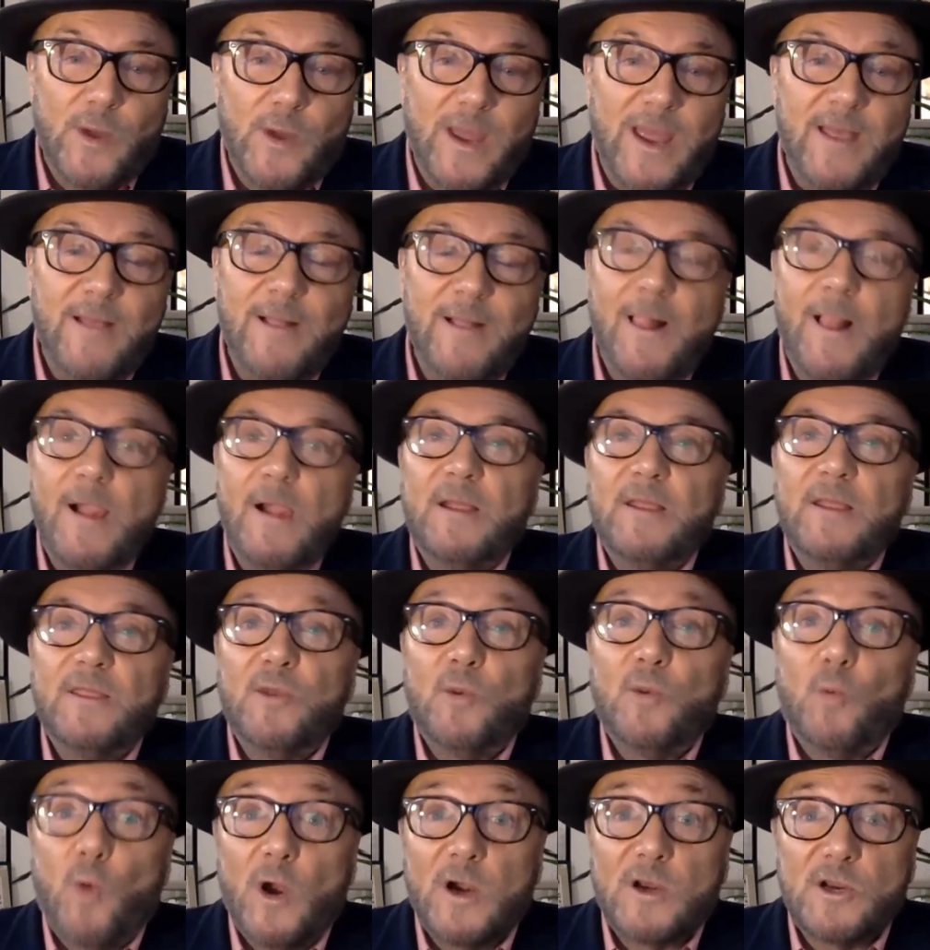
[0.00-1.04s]
Galloway.
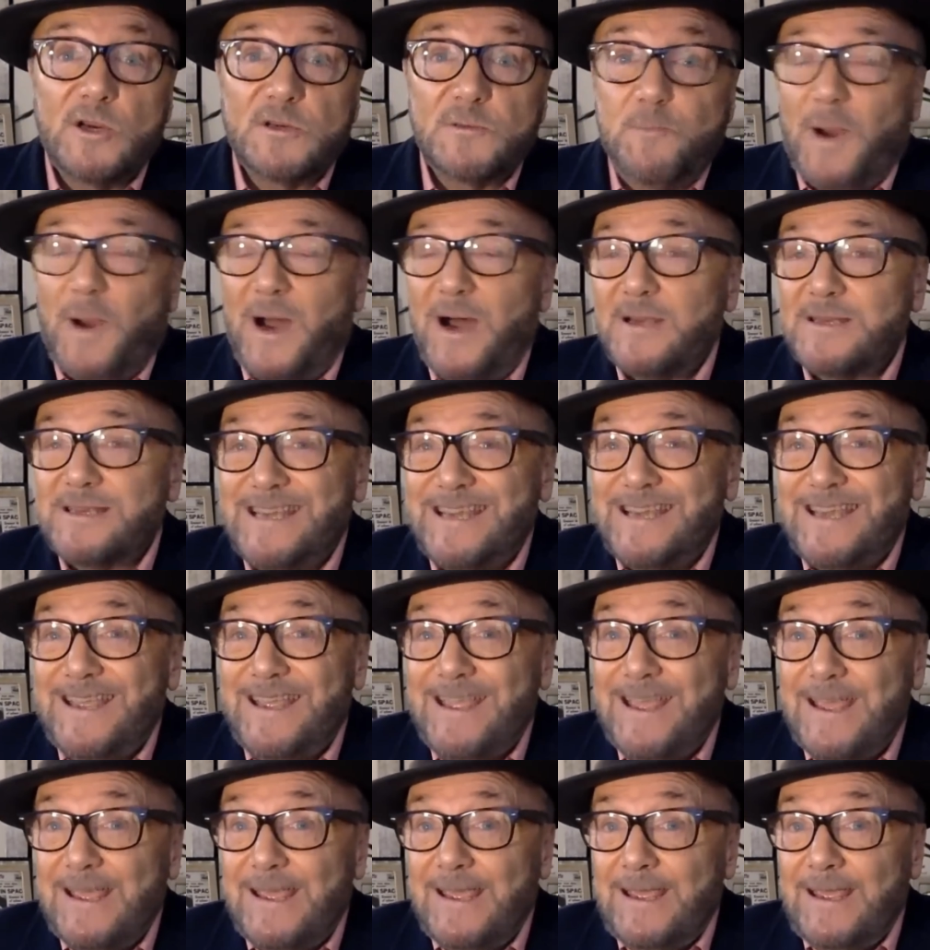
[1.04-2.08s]
The Workers'
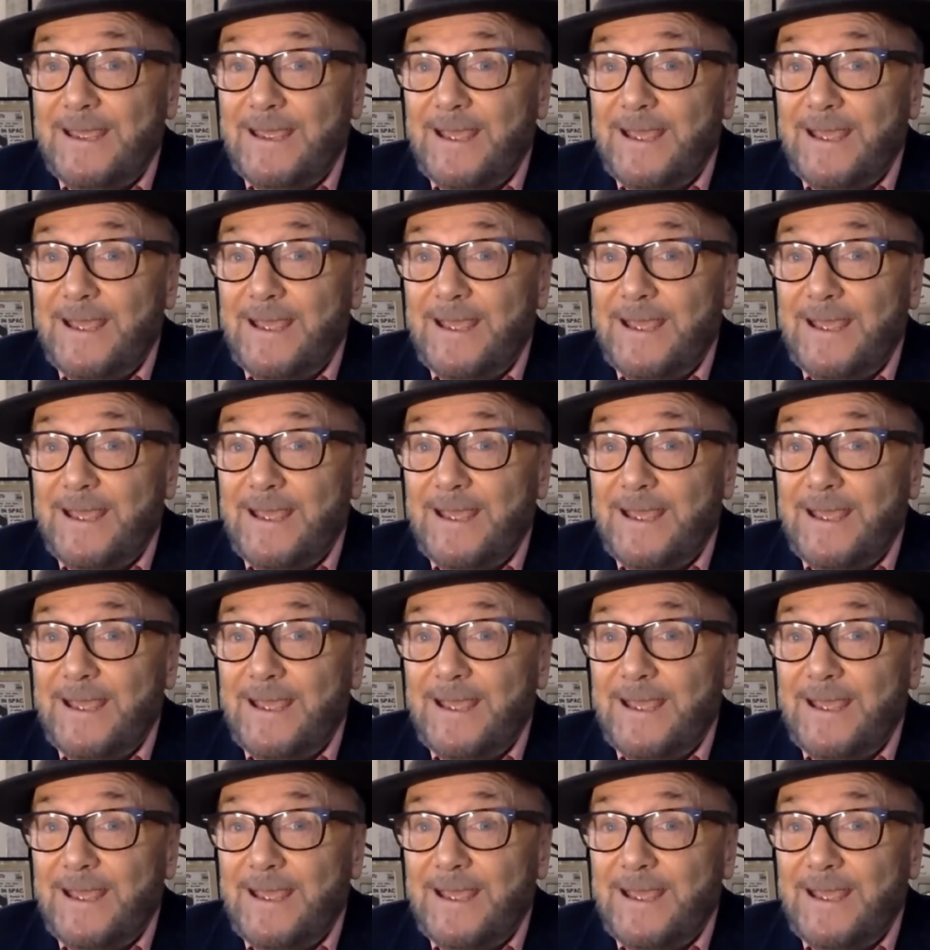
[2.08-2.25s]
Party